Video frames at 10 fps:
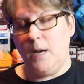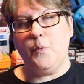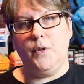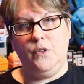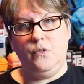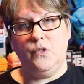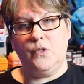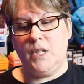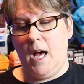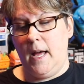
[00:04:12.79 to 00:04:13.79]

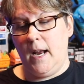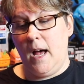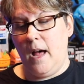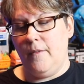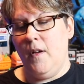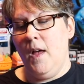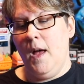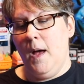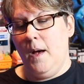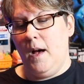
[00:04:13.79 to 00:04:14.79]
producer's cut of
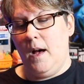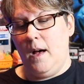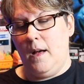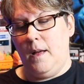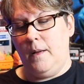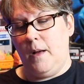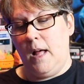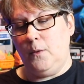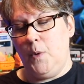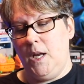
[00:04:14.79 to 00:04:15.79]

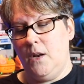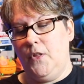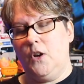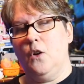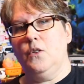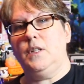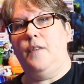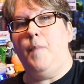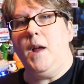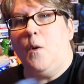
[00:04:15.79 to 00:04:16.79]
Halloween, The Curse
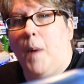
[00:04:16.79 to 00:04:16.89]
of Michael